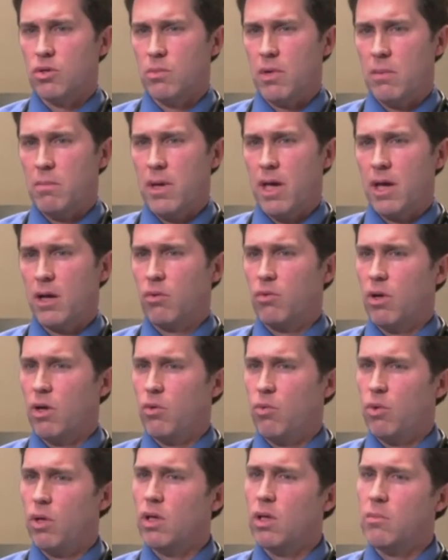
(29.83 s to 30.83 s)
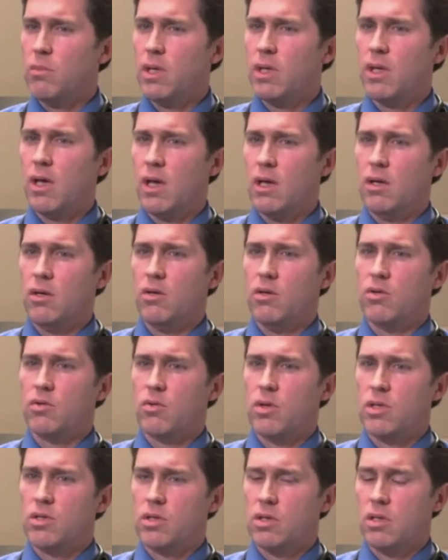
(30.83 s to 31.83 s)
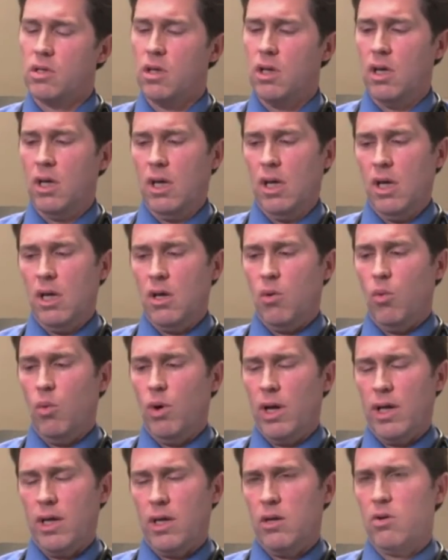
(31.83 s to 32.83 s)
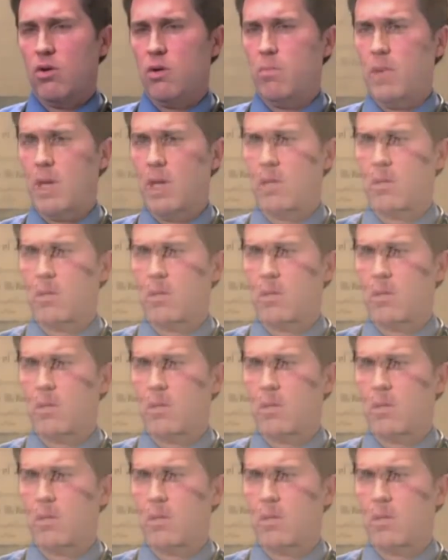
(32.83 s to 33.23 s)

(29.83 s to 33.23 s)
So my background really began in nutrition. When I entered